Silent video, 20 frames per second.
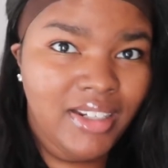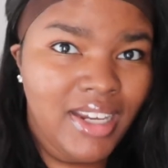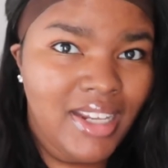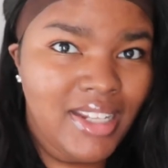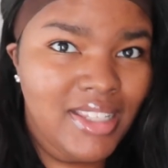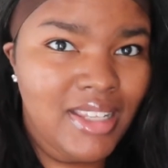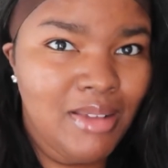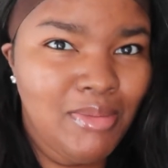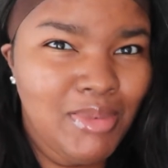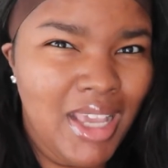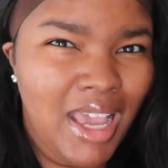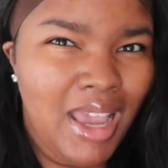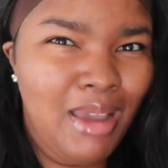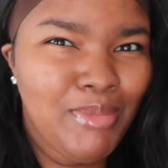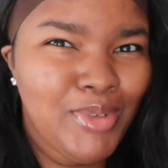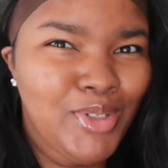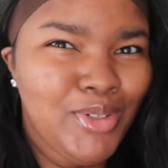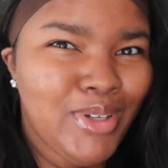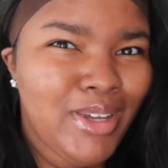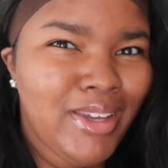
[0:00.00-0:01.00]
And
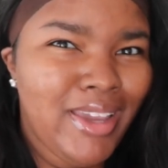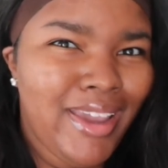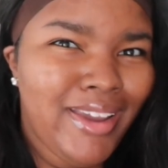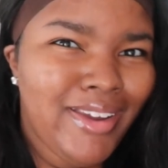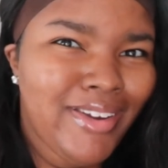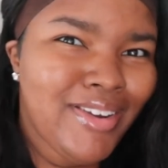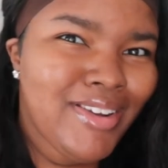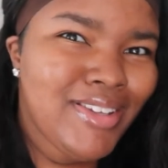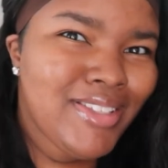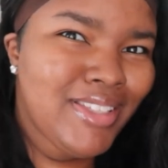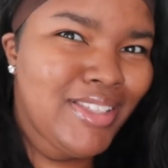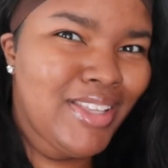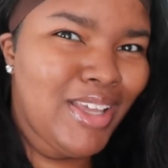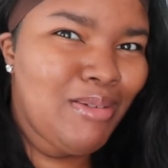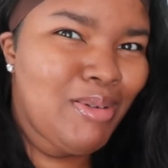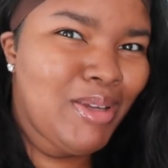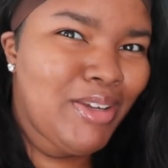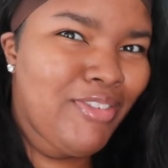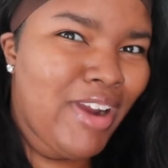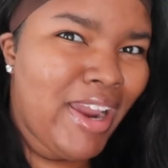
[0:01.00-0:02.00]
sometimes you get hangers and
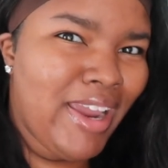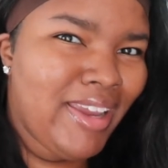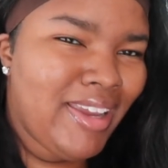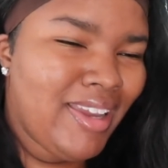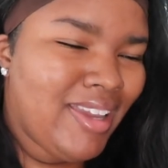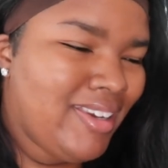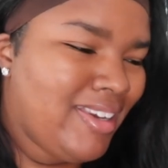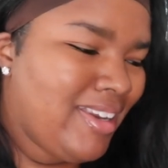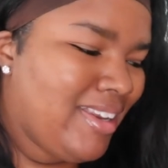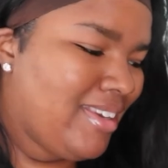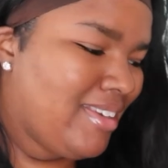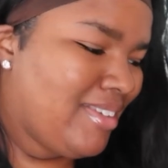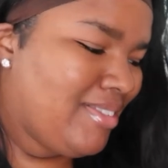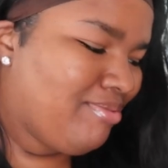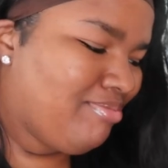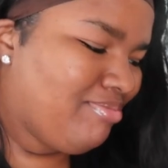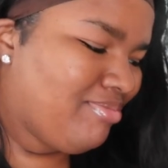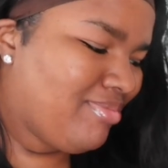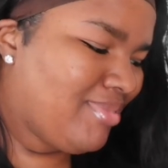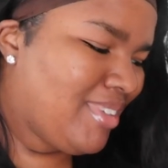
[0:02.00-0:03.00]
they'll be right and then
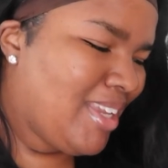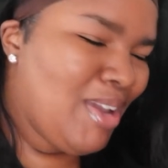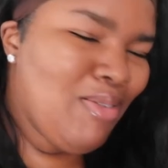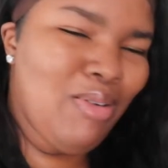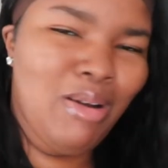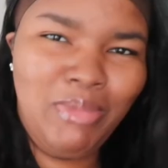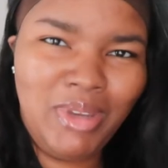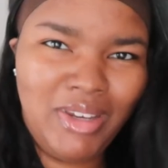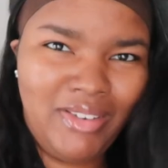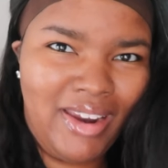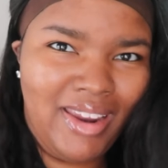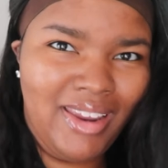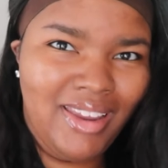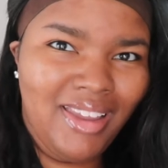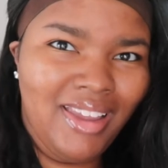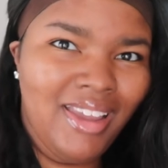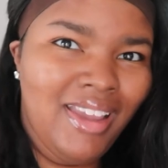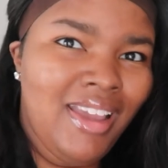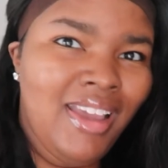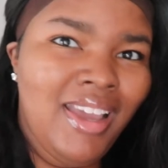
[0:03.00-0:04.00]
it won't be right.